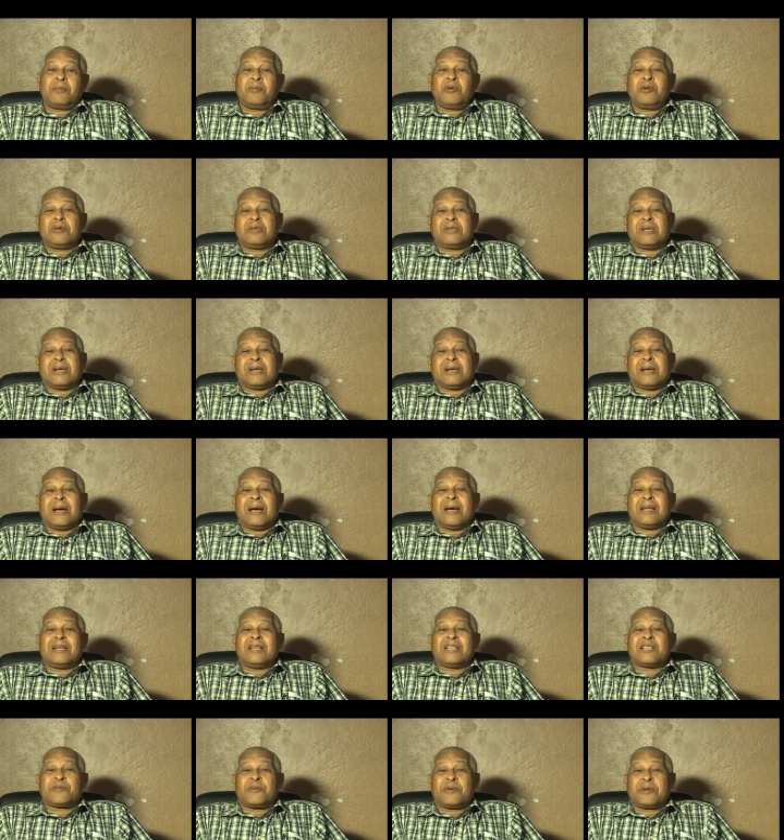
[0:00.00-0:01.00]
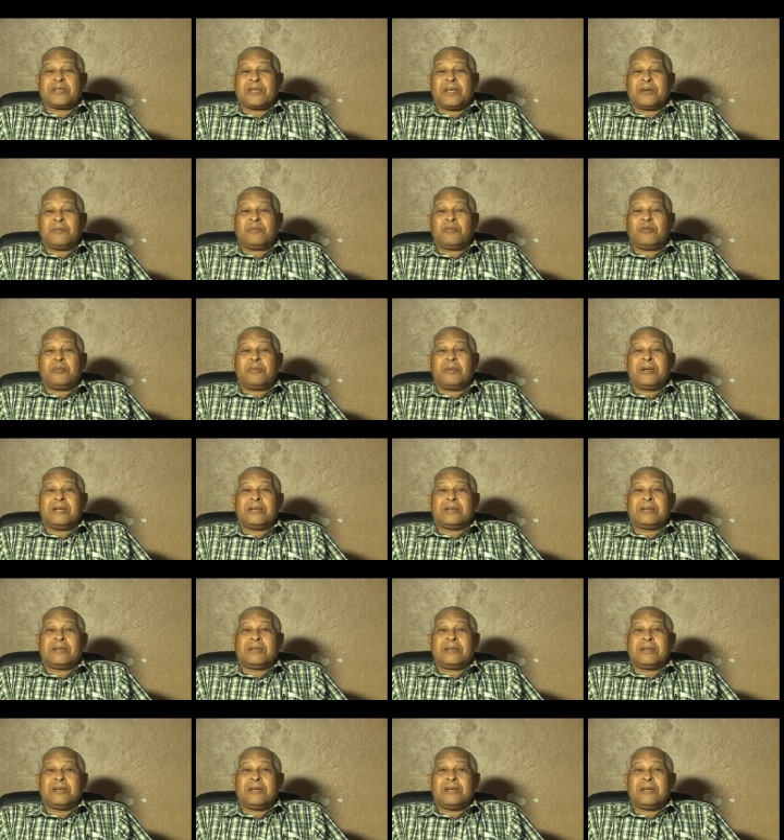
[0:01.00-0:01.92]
the music at this present moment